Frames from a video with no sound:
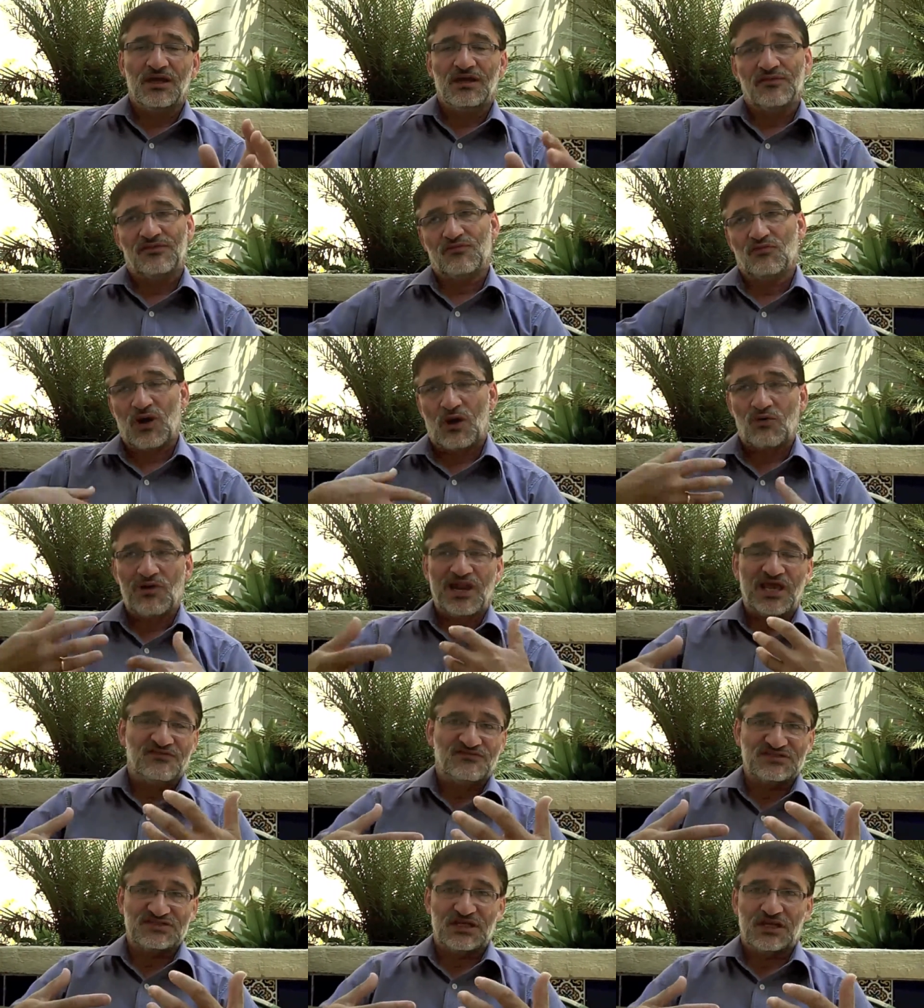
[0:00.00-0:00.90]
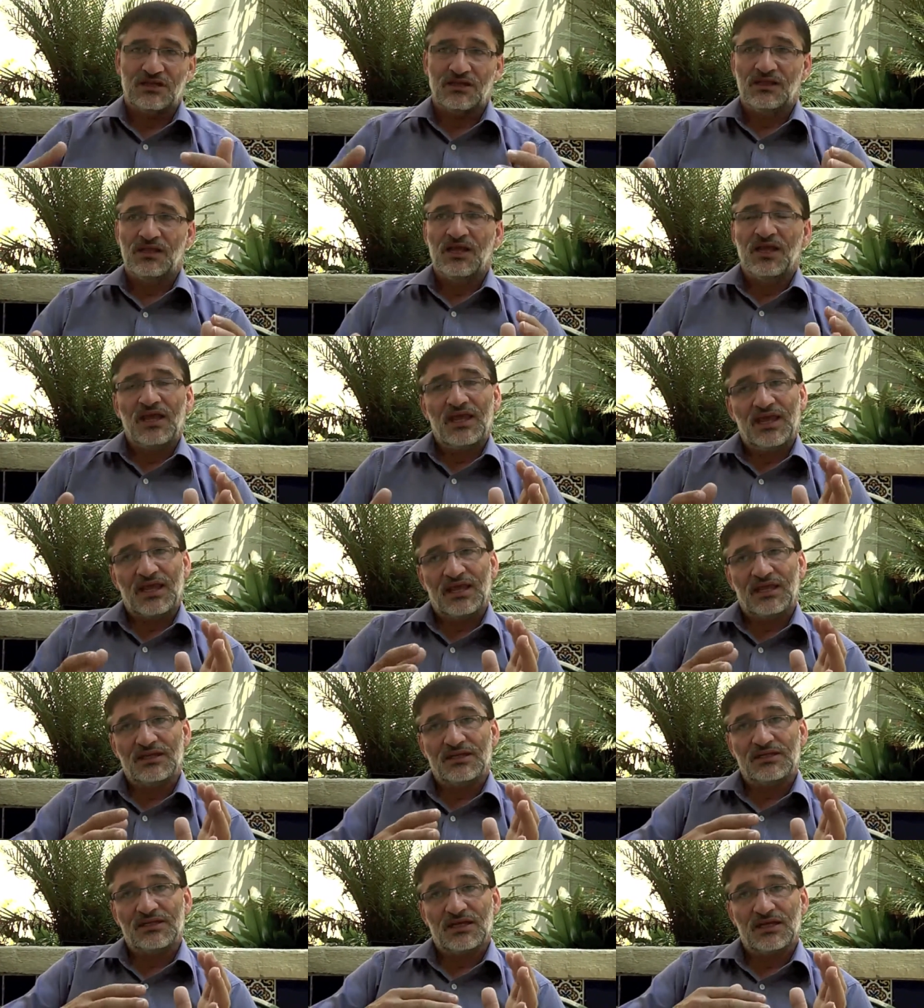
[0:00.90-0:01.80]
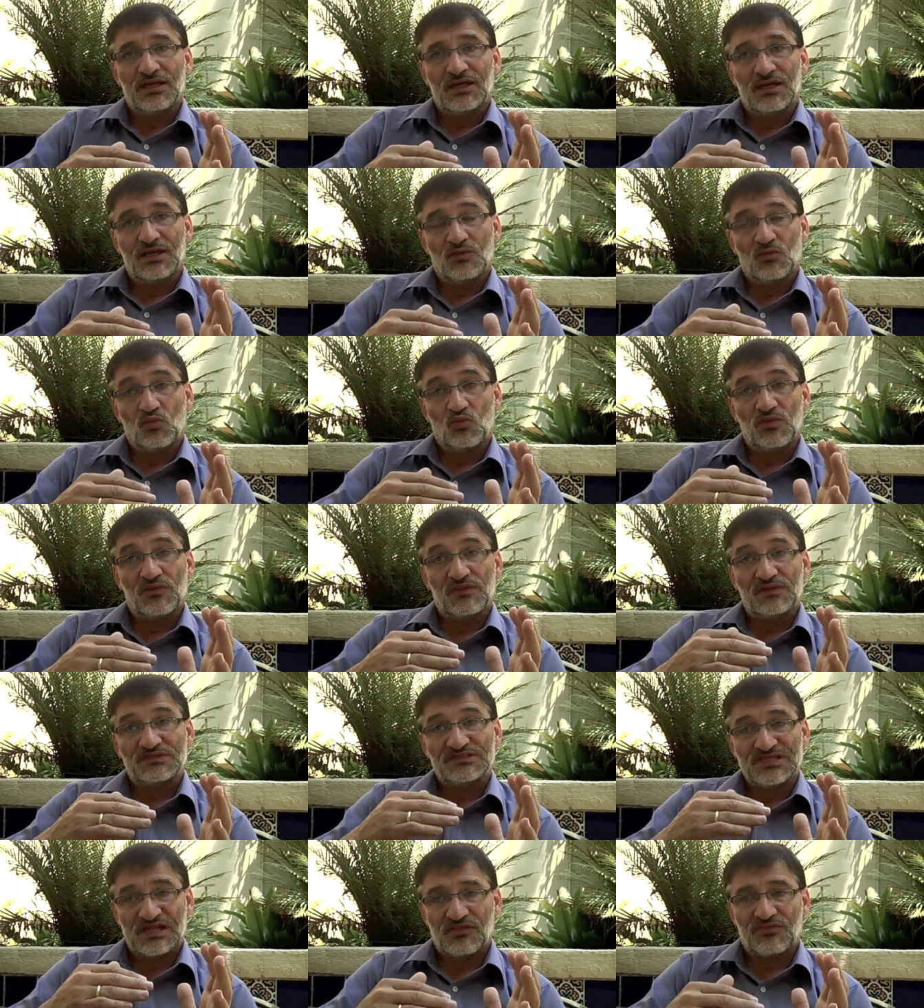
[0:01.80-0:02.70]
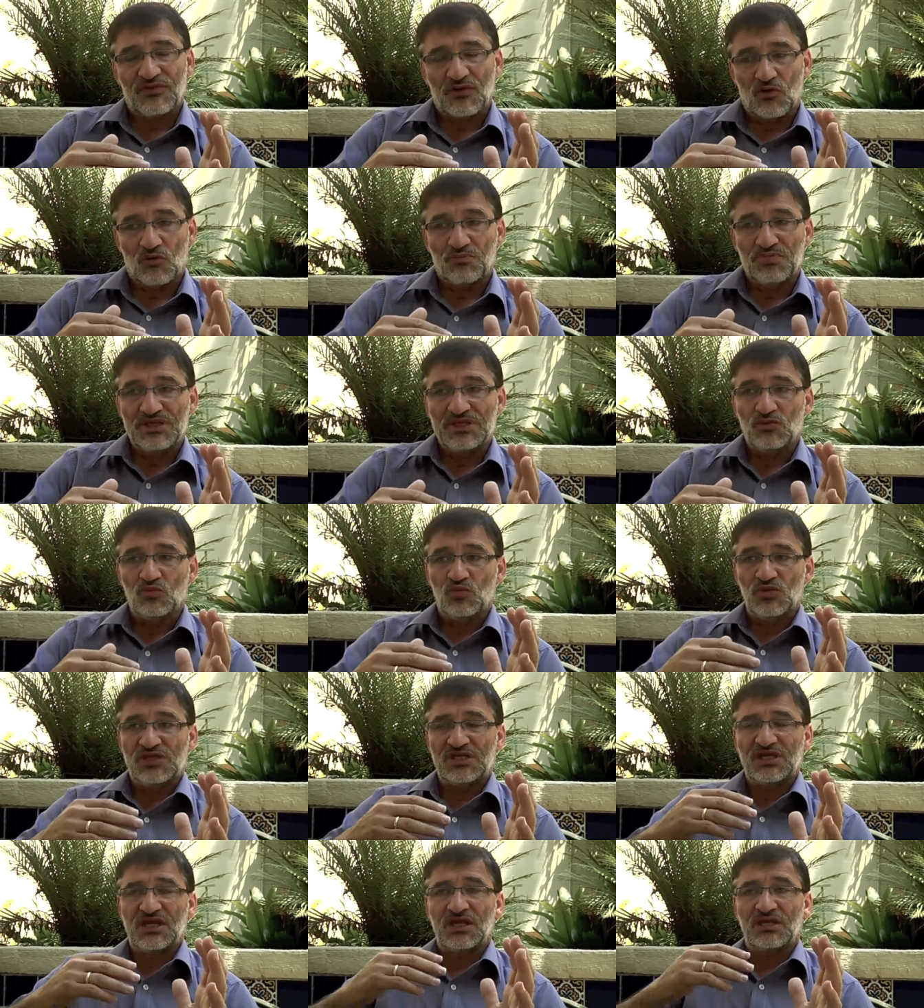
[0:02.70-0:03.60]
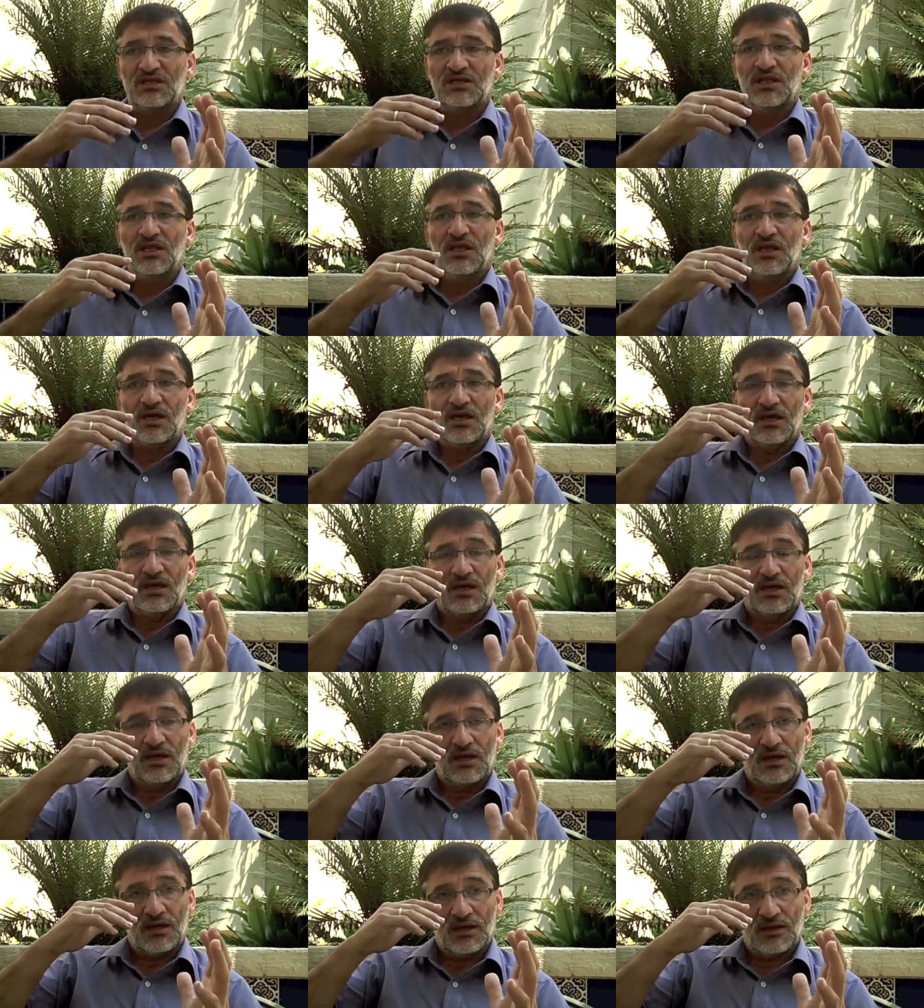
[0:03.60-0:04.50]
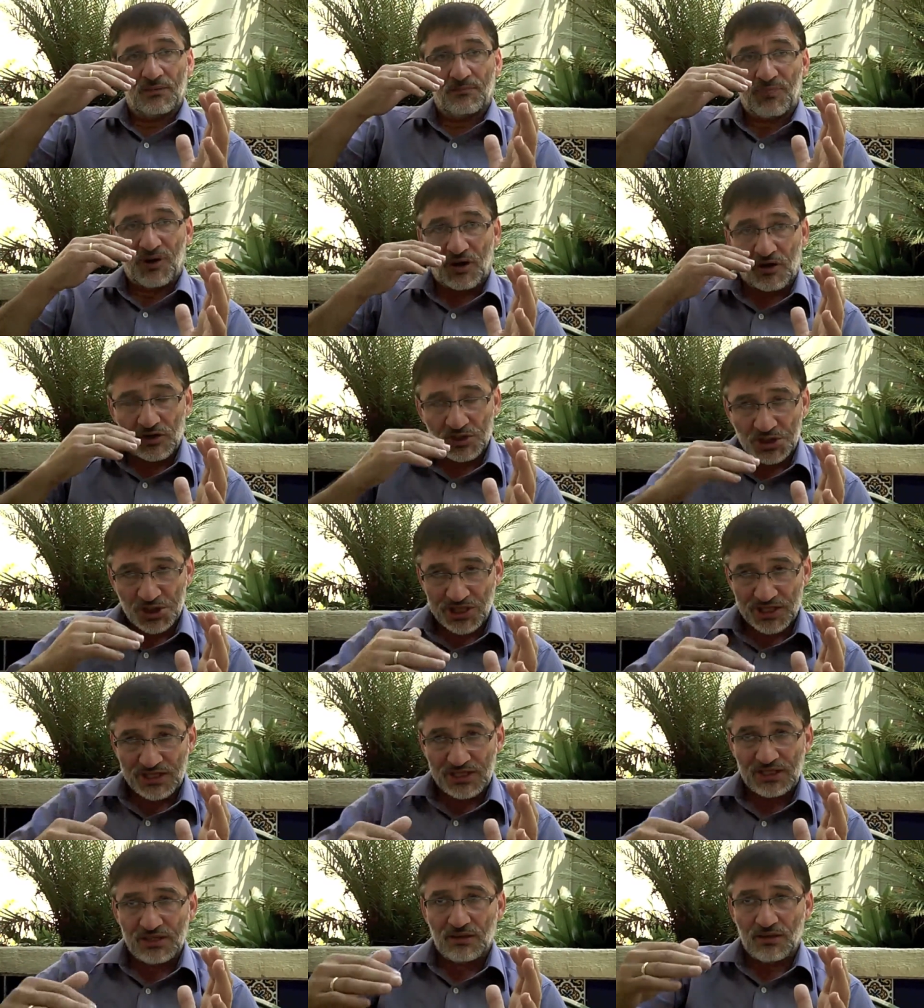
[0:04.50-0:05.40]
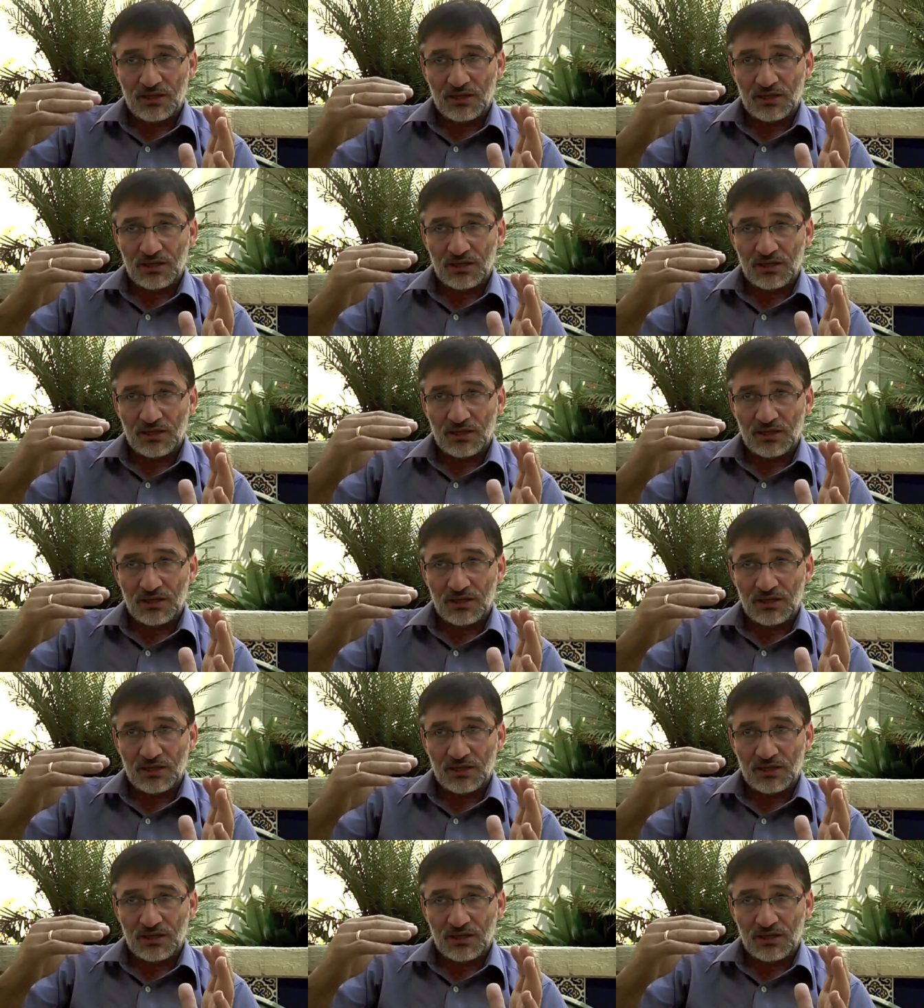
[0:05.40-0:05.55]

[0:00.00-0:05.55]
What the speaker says: through our lifestyle. And with a cell therapy, we can partially